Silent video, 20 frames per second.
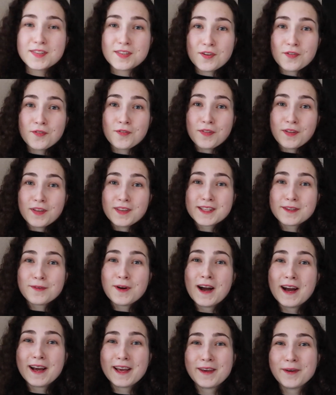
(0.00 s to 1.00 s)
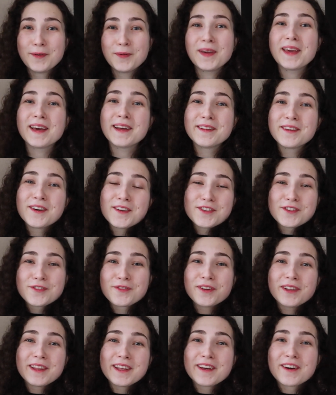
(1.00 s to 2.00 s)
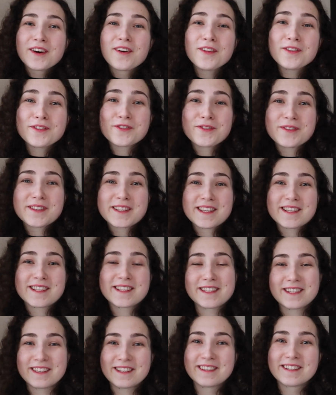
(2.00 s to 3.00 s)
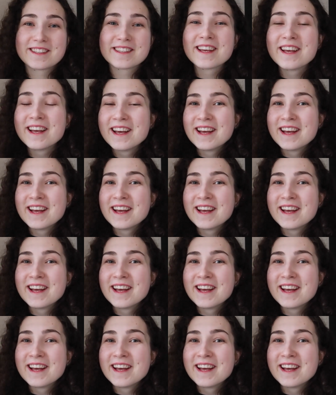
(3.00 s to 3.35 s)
So that's why we are not really cold resistant,